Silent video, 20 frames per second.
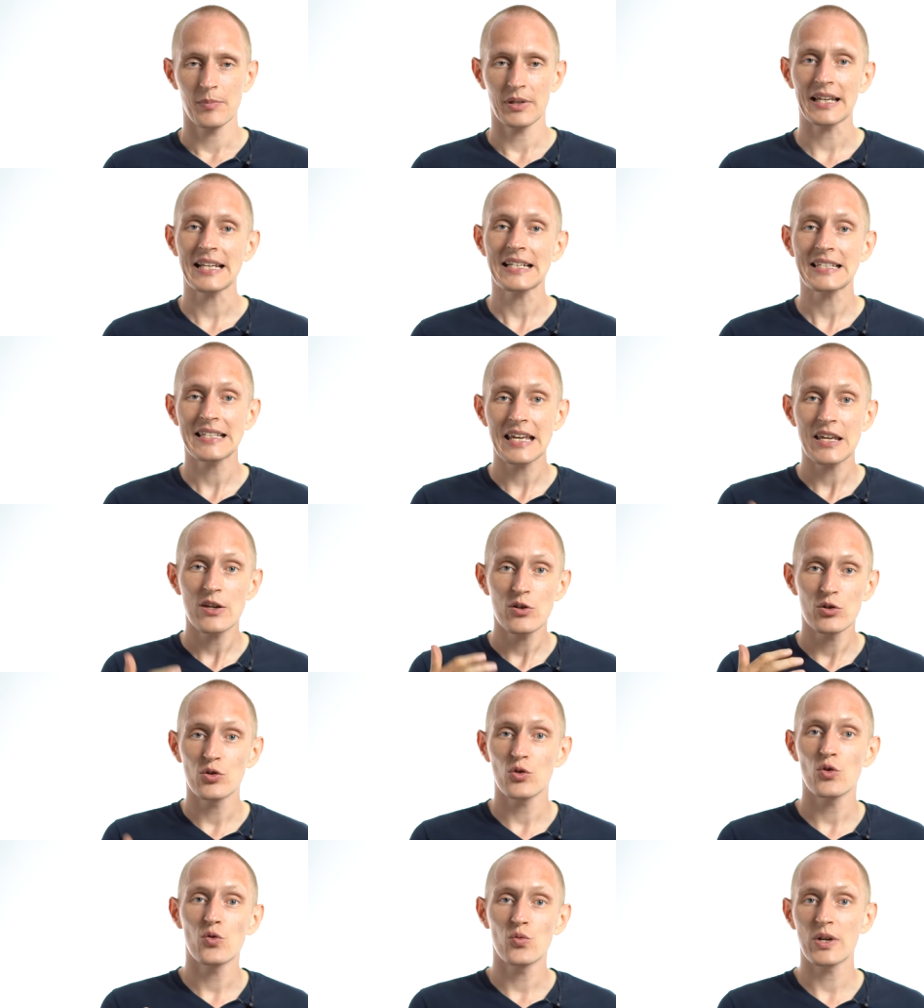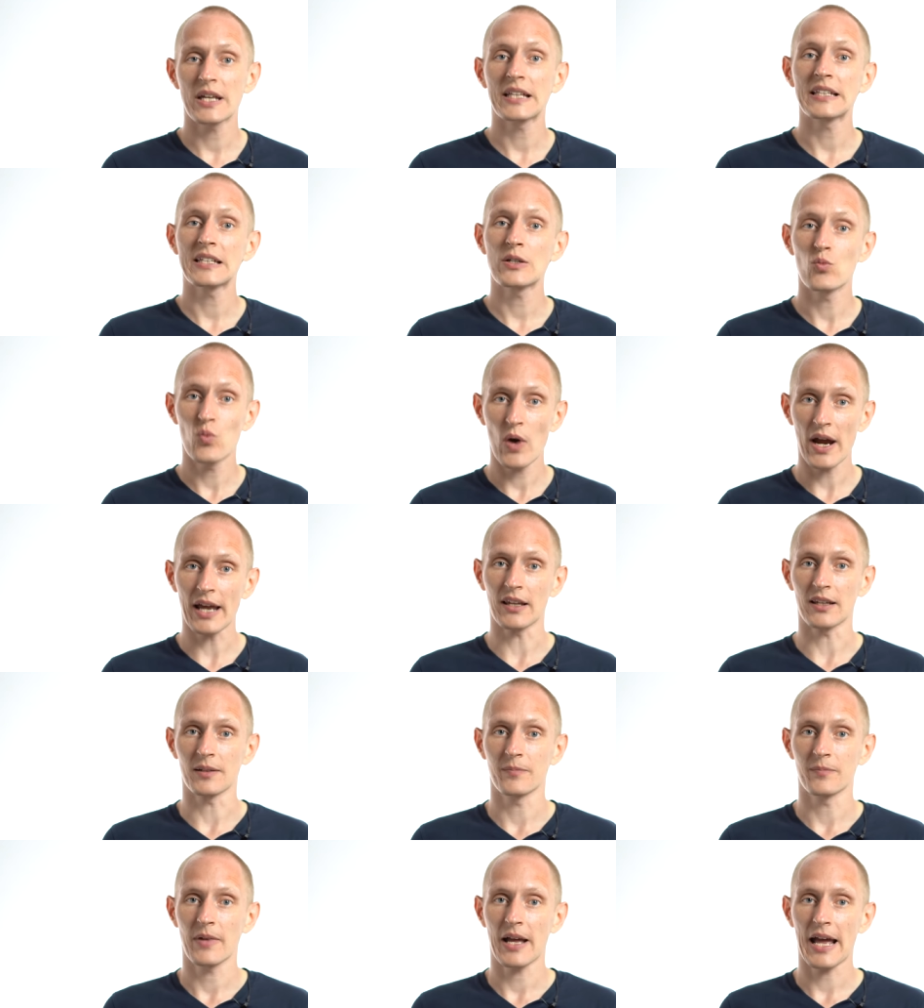But let's say you do really well
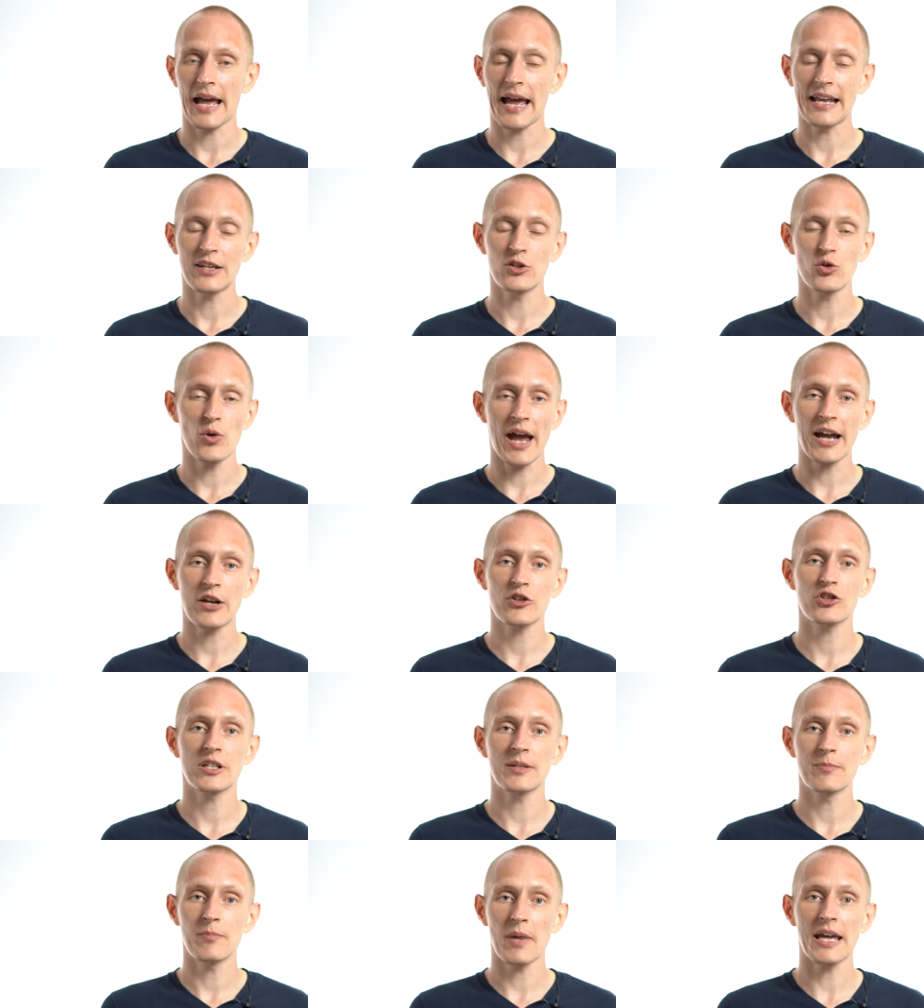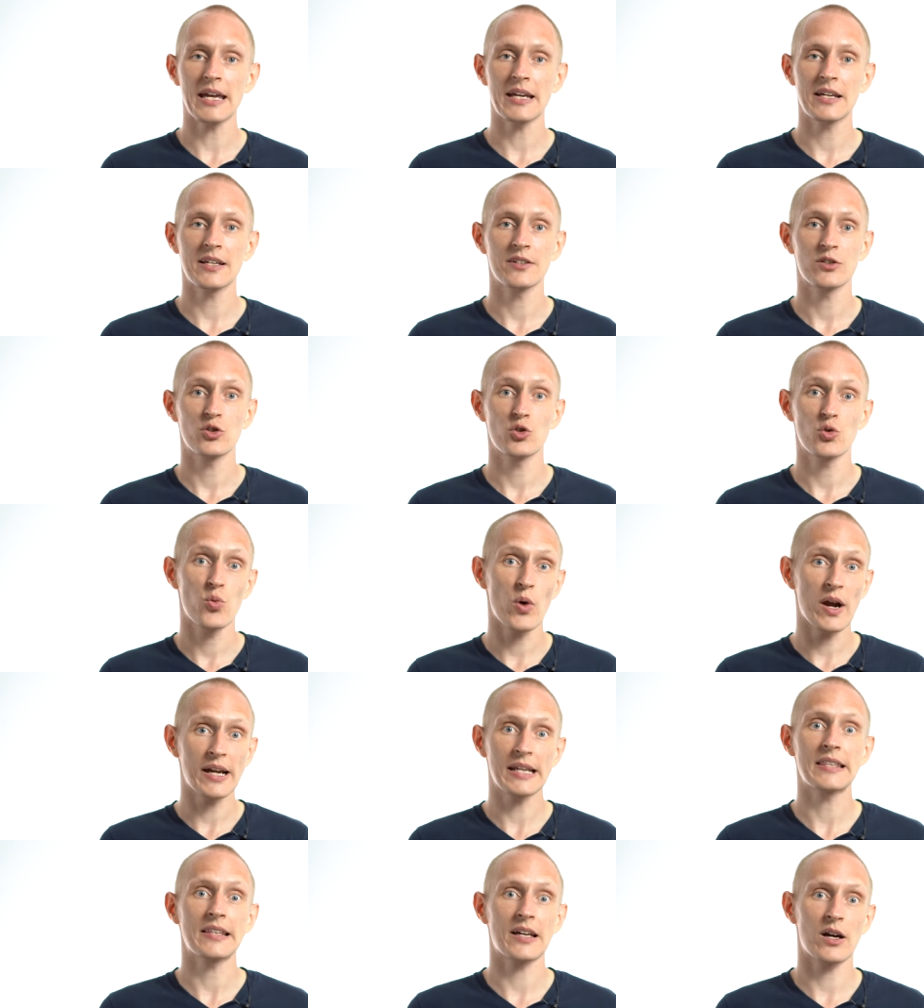and you actually make
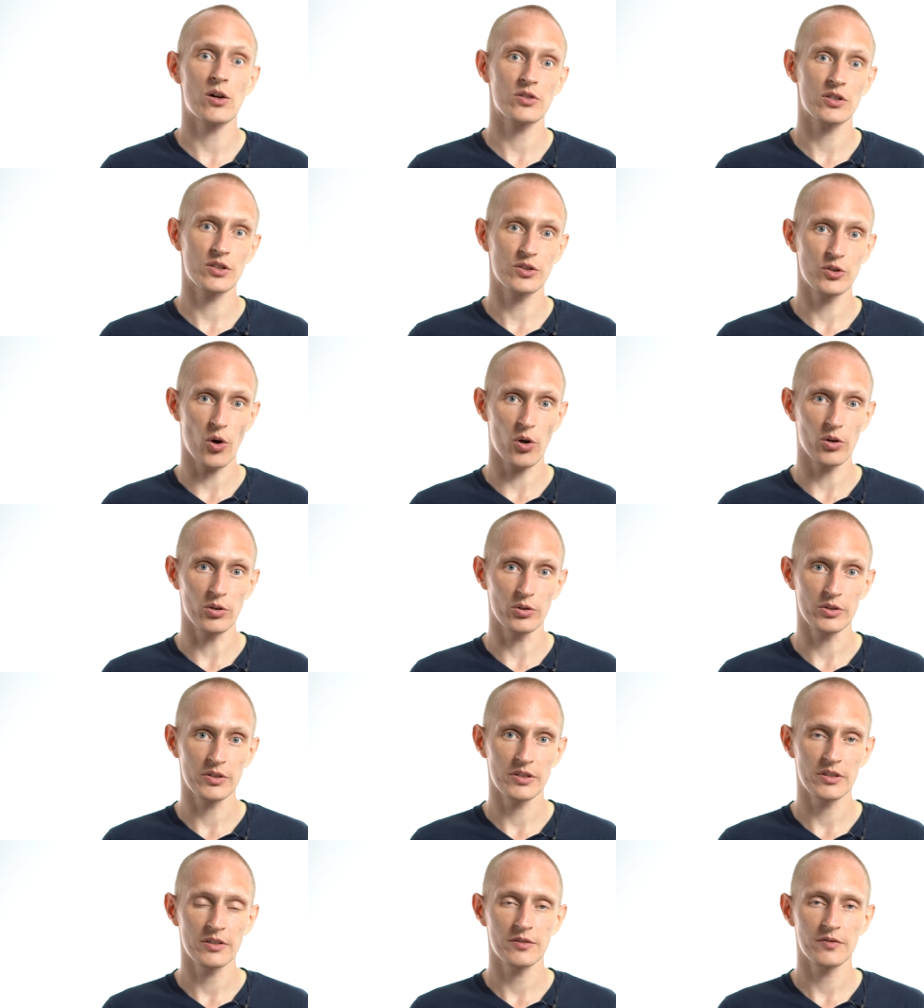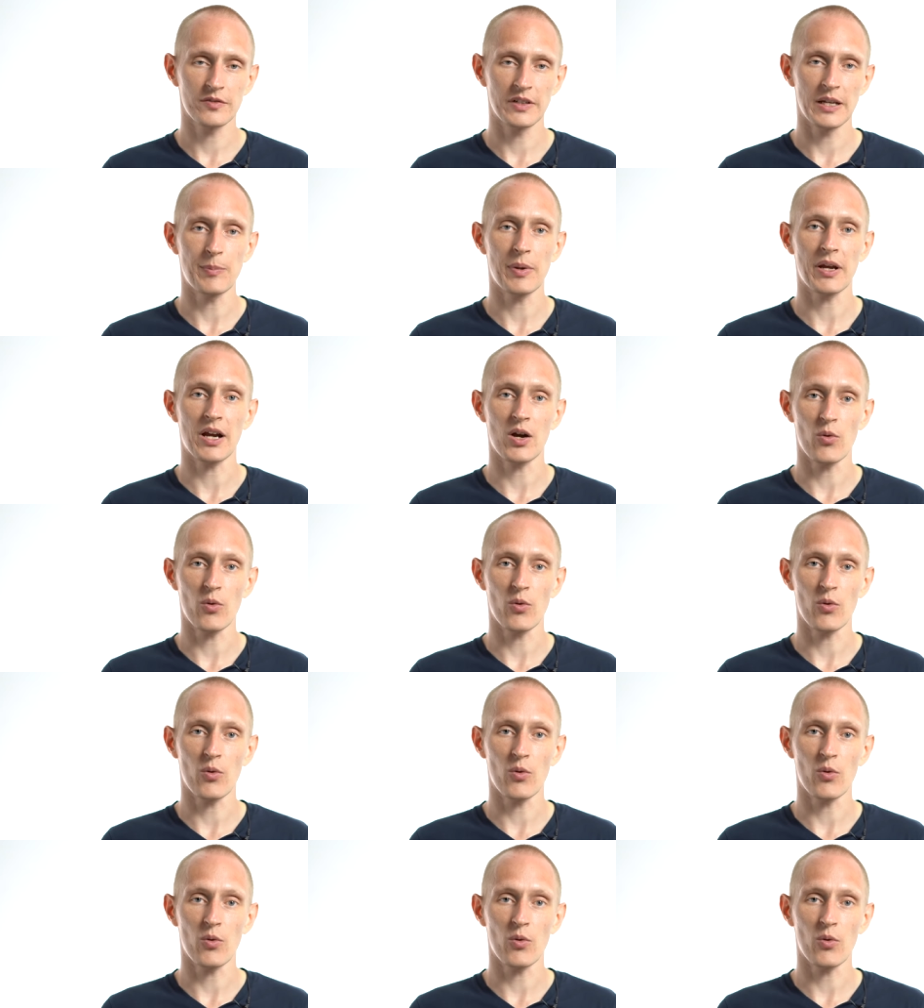$20,000 flipping a